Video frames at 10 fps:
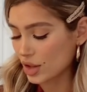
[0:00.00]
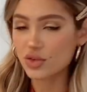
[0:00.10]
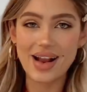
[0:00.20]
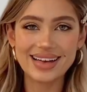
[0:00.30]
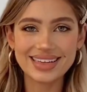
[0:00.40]

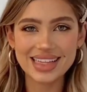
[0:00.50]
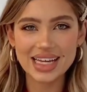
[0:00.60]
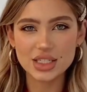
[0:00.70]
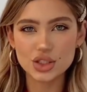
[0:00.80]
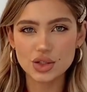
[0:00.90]

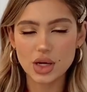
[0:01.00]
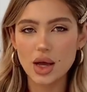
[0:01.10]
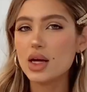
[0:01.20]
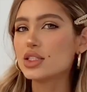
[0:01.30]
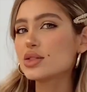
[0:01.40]
granulated sugar,
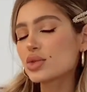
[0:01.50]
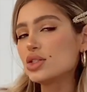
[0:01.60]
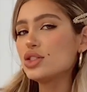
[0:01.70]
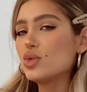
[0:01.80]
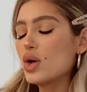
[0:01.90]
just
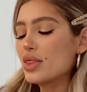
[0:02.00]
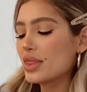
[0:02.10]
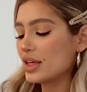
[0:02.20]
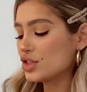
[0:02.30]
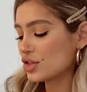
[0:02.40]
because you want
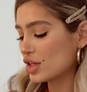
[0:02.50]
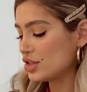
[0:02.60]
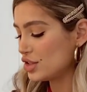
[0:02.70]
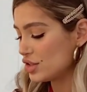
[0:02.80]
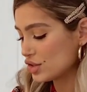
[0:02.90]
the sugar
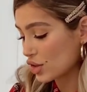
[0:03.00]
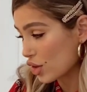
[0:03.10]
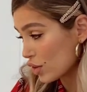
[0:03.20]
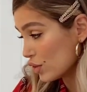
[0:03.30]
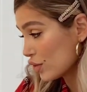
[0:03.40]
to
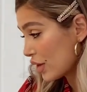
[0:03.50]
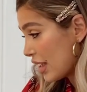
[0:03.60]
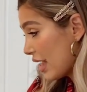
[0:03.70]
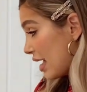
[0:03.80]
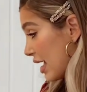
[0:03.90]
dissolve
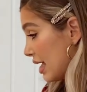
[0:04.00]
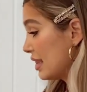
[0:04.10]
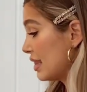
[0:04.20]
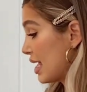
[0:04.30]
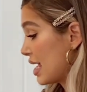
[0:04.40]

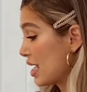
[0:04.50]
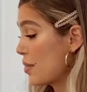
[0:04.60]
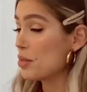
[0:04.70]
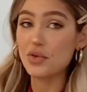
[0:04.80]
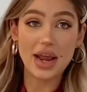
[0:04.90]
in the
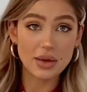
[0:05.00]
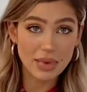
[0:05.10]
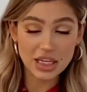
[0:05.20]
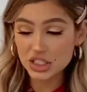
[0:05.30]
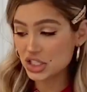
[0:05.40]
meringue
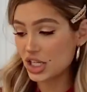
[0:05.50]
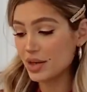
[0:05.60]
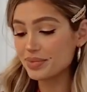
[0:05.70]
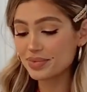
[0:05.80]
mixture.